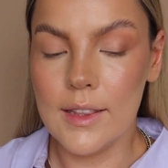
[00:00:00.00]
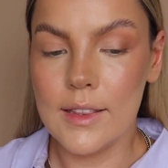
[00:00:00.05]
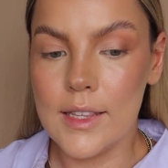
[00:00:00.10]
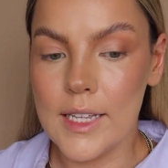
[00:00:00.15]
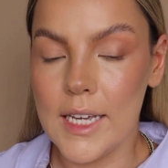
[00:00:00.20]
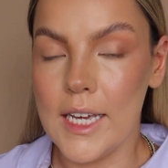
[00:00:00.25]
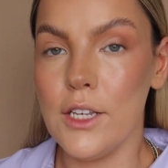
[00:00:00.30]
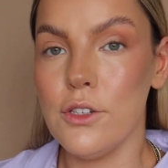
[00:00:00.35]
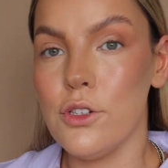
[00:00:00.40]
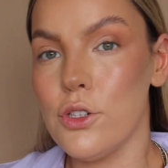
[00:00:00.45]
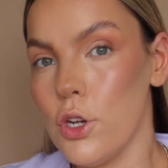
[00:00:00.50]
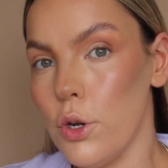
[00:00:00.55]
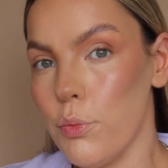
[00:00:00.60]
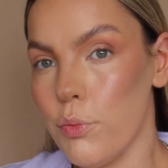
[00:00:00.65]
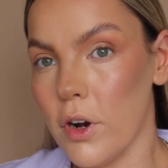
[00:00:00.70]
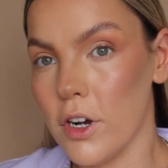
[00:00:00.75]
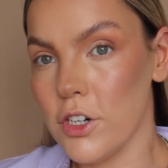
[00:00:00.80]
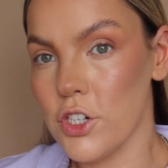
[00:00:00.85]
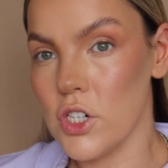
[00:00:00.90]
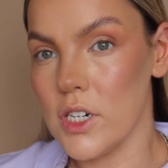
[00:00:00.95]
these two
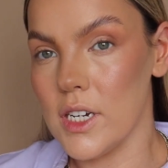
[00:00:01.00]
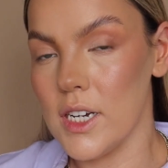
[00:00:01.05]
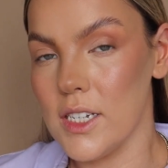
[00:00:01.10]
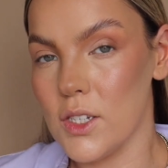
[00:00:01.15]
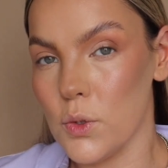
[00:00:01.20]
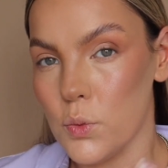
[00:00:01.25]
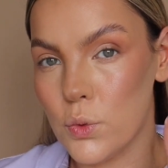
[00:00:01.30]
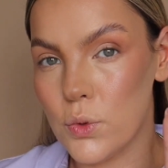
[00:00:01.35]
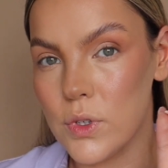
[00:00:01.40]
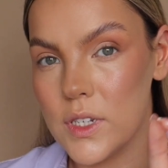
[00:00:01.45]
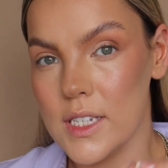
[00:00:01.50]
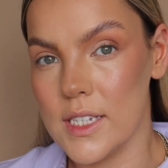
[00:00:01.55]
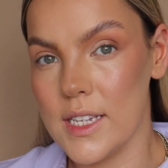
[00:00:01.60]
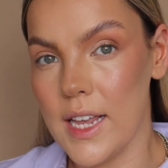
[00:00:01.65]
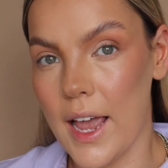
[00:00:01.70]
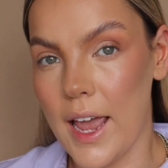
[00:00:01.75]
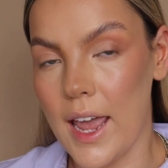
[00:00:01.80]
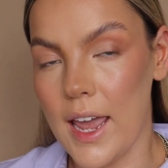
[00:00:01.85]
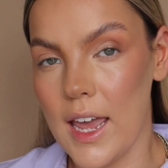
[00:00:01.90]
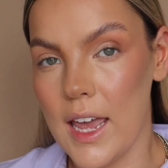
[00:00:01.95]
brushes will
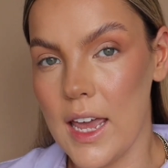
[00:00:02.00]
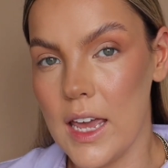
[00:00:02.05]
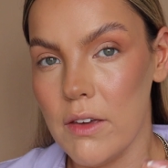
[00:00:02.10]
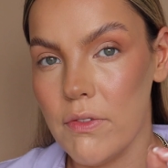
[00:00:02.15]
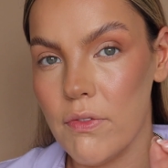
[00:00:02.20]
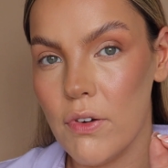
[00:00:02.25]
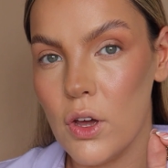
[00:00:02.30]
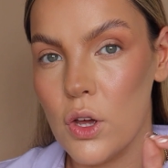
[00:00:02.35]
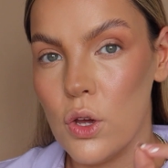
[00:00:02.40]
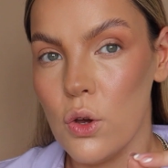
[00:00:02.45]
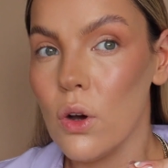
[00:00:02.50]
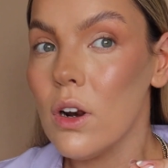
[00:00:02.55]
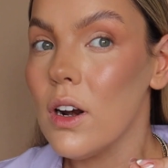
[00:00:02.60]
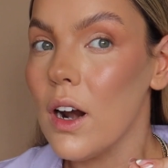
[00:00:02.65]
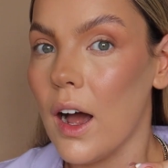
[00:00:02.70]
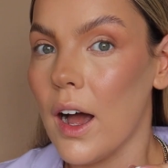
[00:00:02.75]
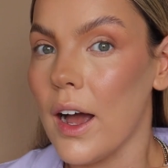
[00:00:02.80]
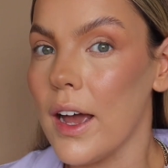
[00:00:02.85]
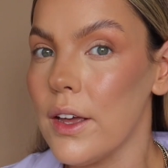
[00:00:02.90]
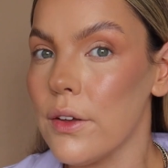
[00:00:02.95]
save your
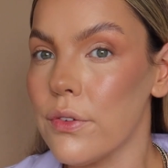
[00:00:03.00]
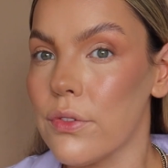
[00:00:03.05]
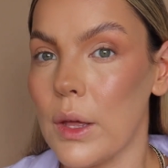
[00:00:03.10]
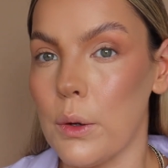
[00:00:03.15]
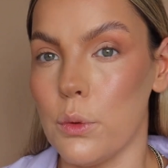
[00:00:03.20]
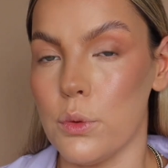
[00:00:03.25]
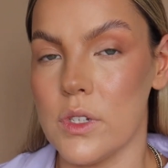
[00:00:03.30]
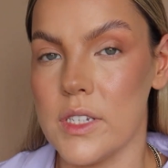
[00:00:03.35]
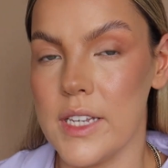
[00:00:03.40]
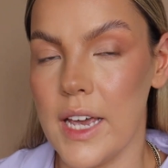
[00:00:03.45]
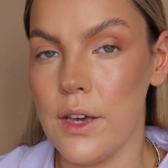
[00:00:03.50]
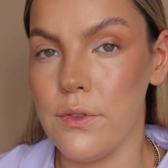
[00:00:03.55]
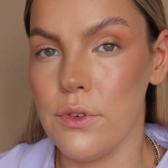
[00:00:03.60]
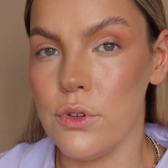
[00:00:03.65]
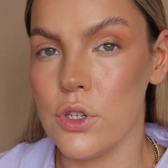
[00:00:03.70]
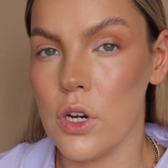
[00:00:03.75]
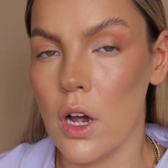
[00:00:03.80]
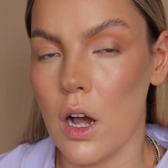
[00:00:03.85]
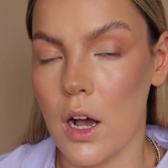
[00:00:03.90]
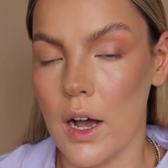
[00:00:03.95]
life. They will save
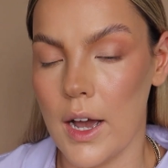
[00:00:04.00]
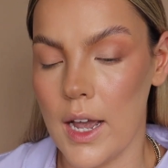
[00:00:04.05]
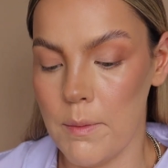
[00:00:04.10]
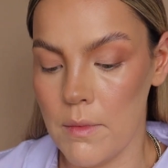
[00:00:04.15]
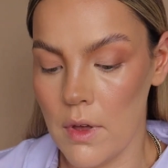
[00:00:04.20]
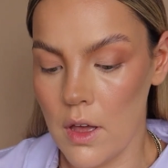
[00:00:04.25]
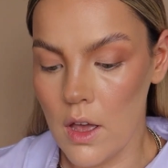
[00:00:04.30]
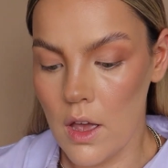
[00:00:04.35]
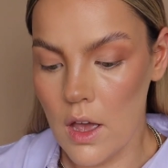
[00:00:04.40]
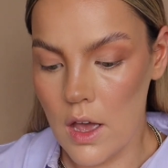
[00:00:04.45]
you time.